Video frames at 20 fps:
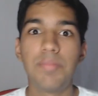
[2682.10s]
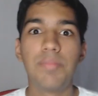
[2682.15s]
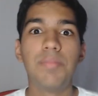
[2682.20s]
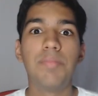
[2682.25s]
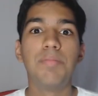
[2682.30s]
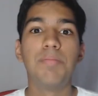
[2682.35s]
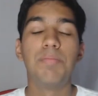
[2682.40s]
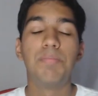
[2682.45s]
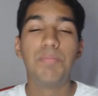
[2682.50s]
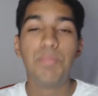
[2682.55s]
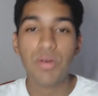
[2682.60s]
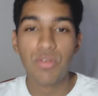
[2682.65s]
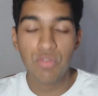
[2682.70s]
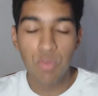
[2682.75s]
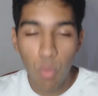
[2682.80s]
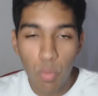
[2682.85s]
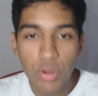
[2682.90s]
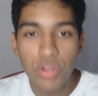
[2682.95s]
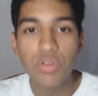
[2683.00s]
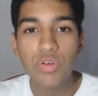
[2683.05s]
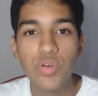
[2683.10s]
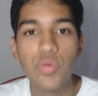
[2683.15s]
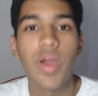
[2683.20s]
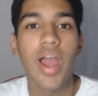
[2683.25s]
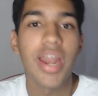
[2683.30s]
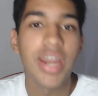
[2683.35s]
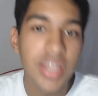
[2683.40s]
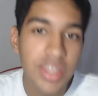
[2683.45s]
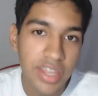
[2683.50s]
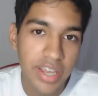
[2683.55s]
before you do
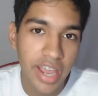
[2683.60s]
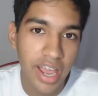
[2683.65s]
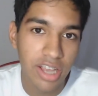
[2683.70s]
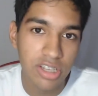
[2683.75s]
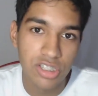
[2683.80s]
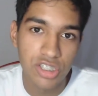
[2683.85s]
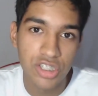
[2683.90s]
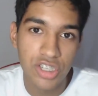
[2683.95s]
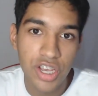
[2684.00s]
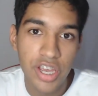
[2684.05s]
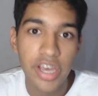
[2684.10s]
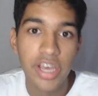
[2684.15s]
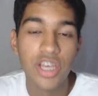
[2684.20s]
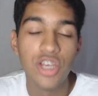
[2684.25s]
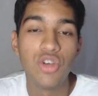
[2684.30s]
anything else, you should